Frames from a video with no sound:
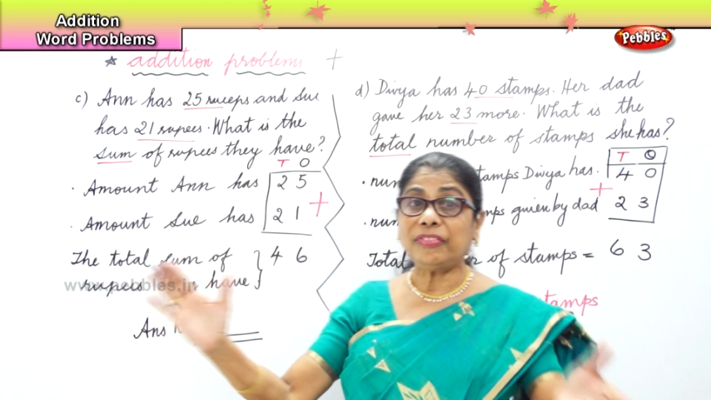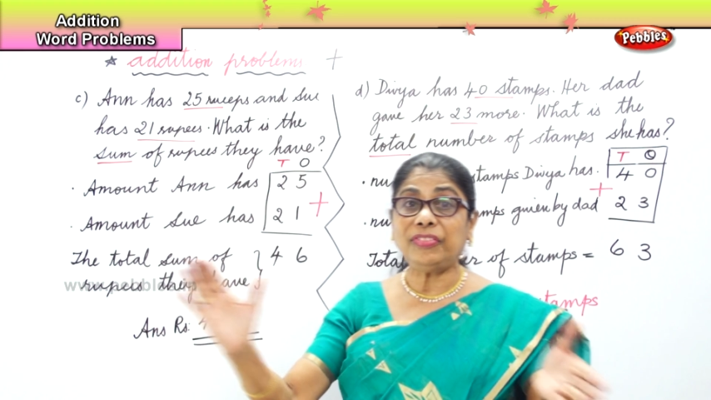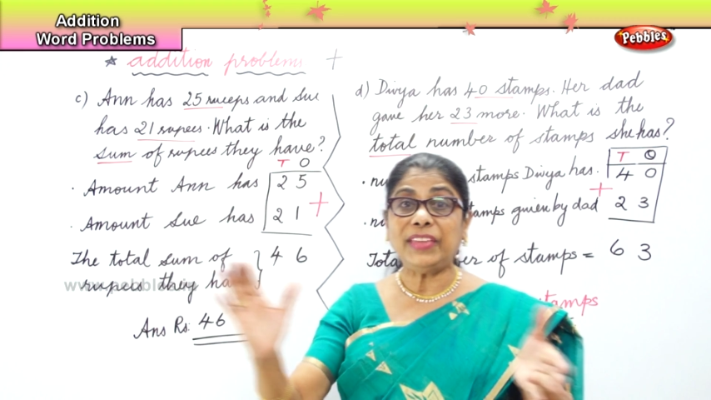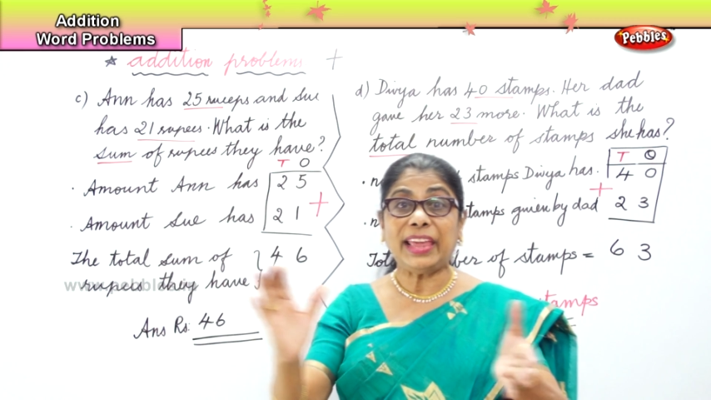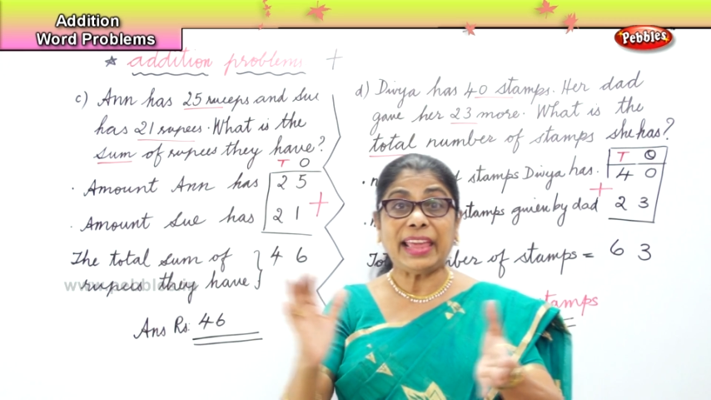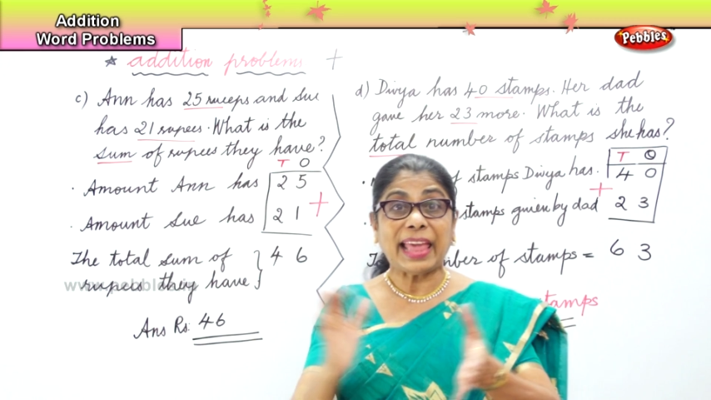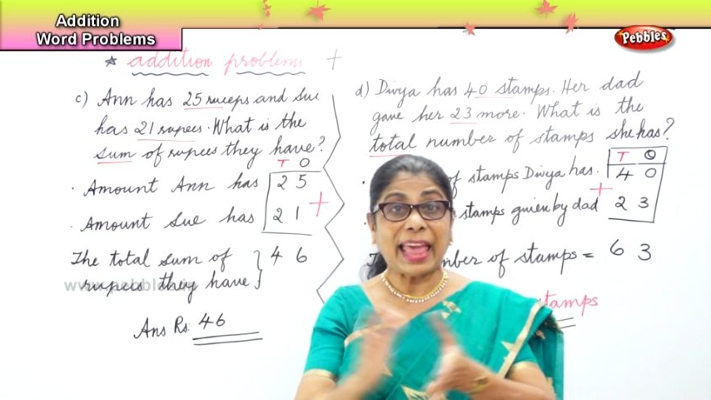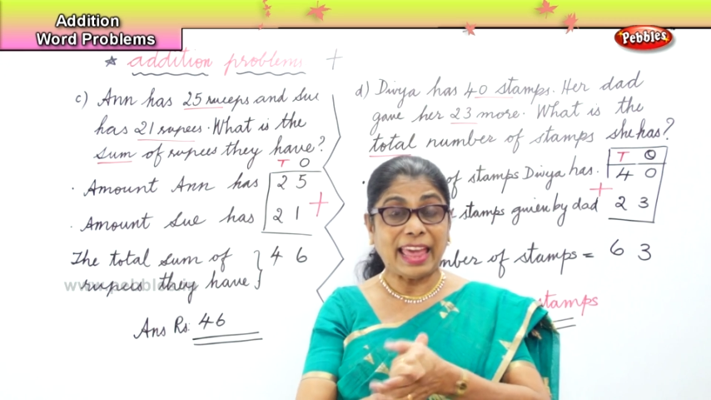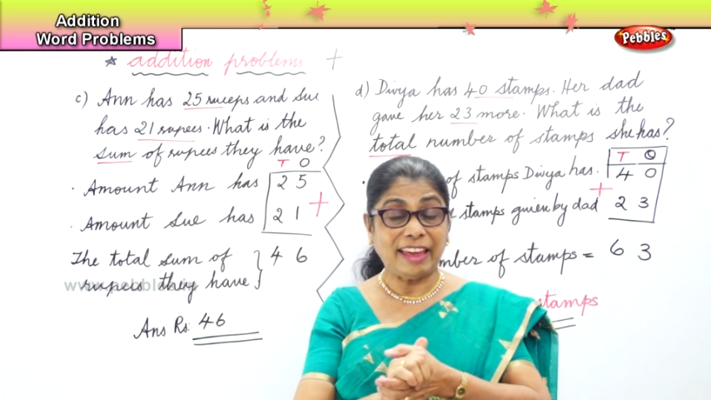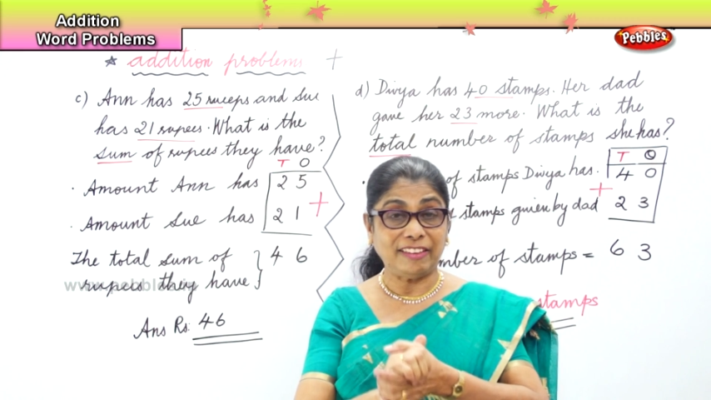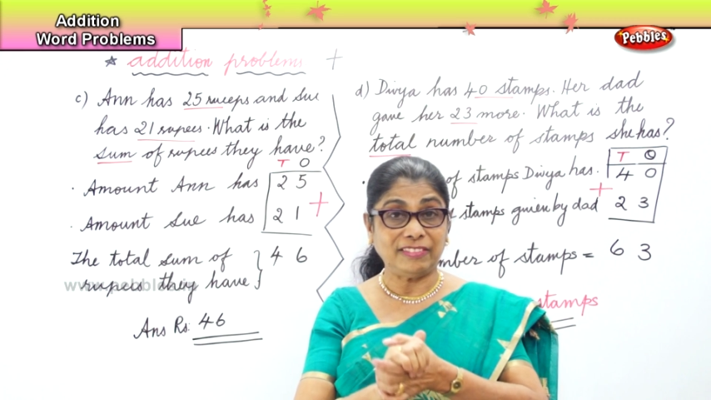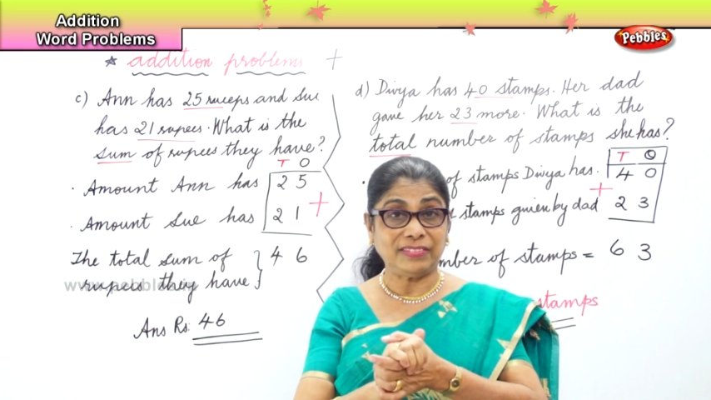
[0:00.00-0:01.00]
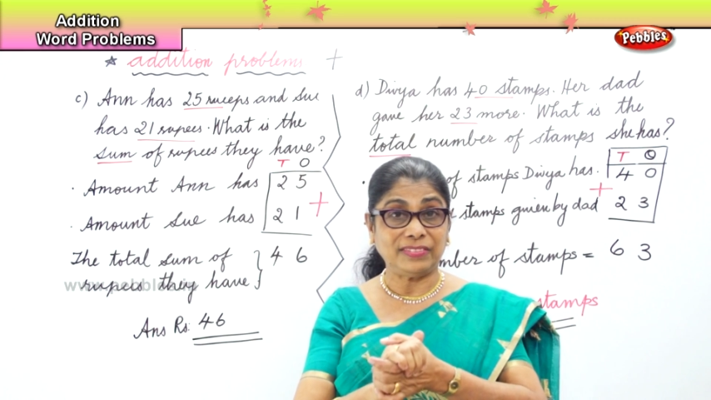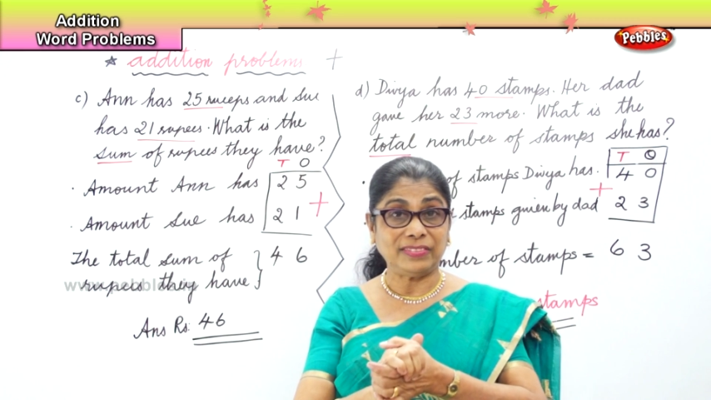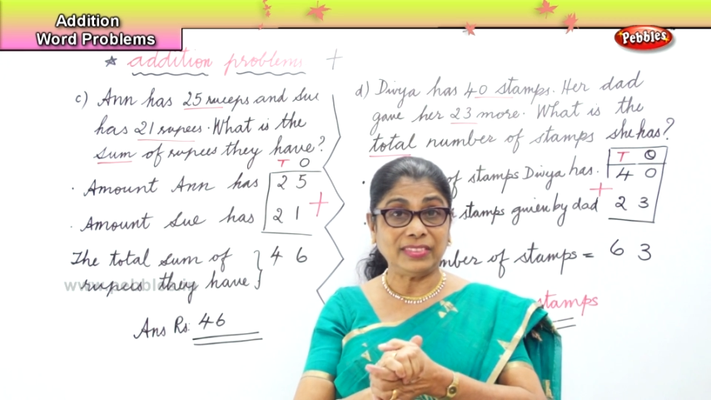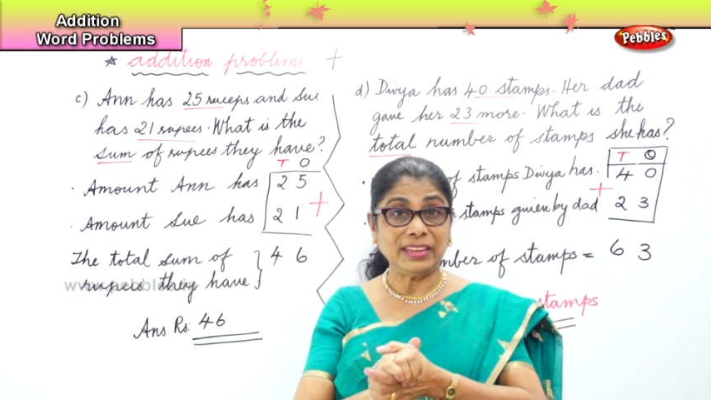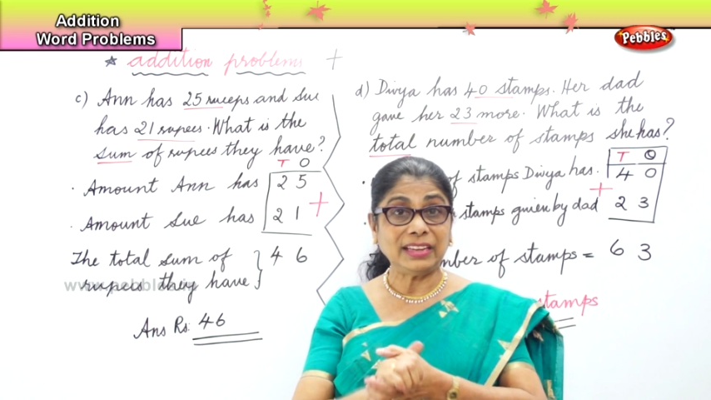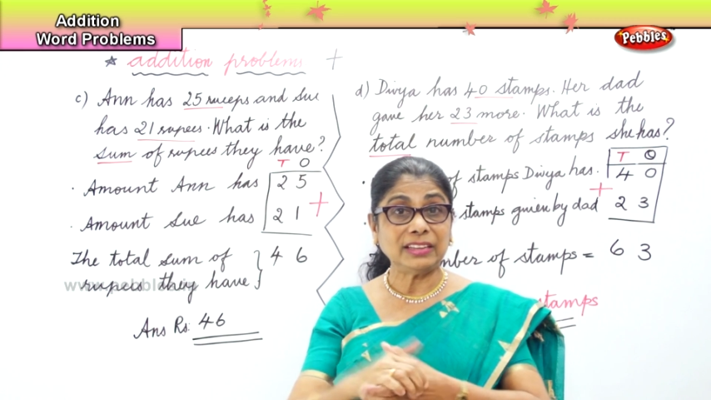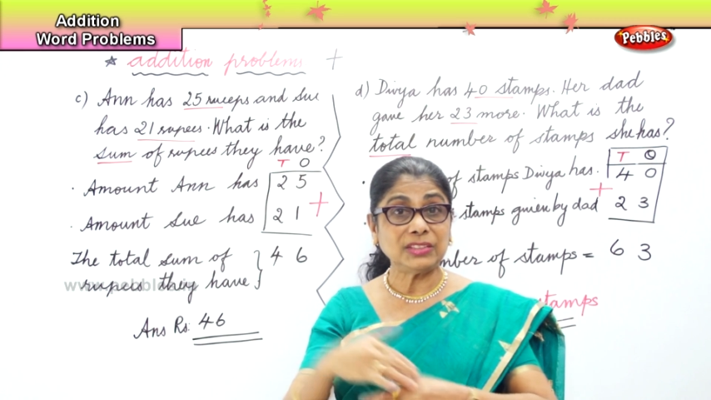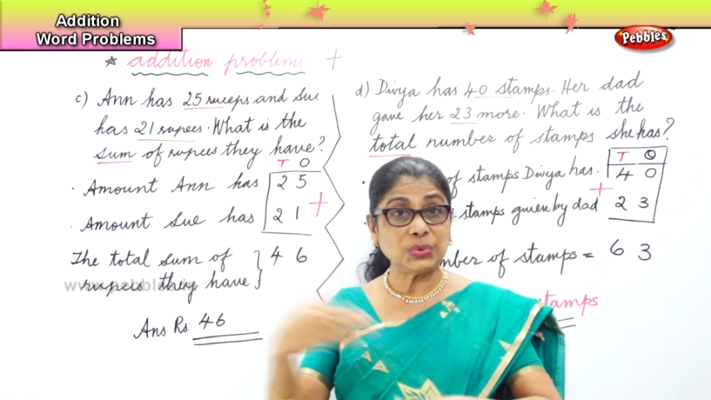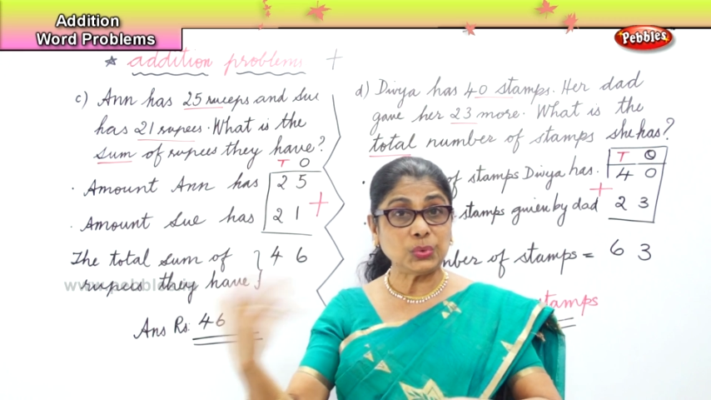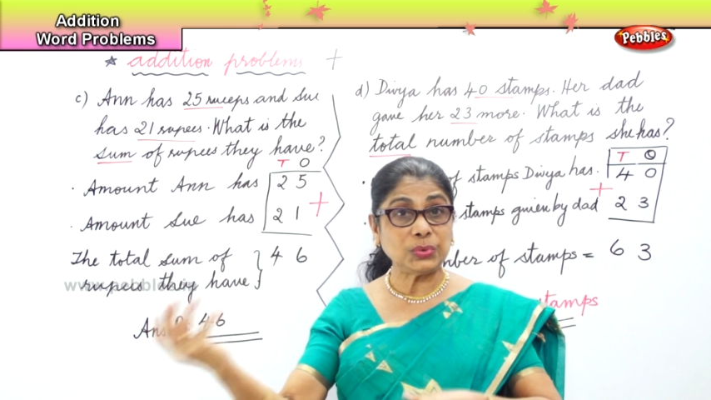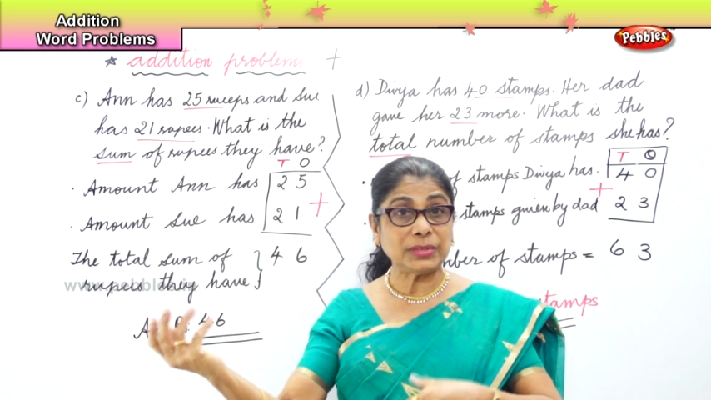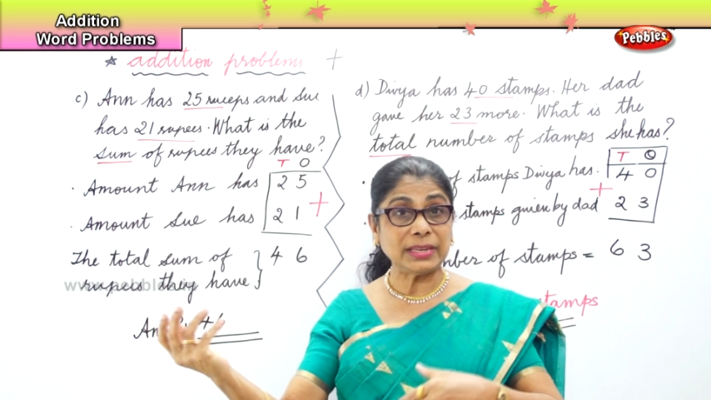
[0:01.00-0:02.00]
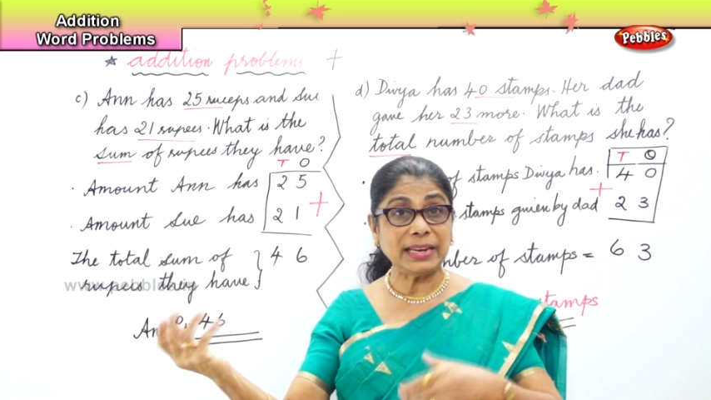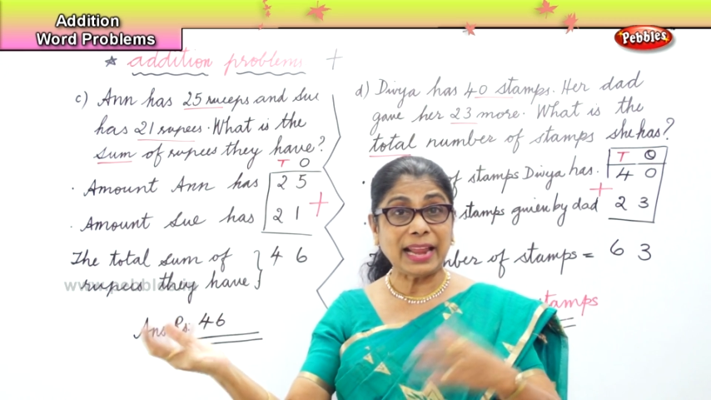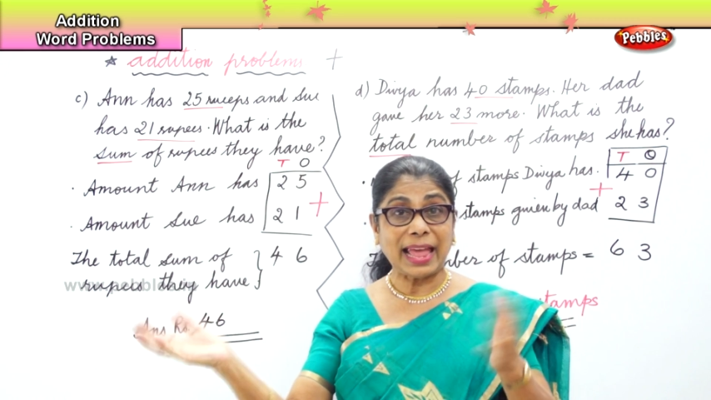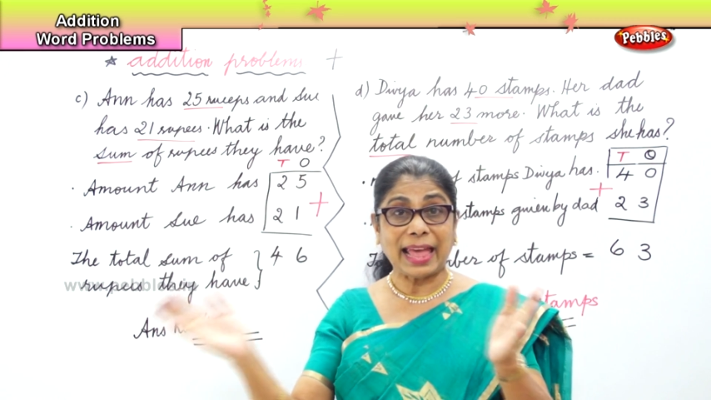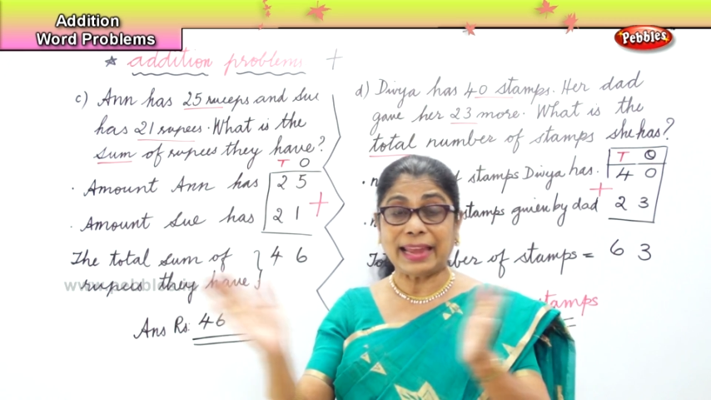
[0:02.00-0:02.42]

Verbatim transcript: they have? Susan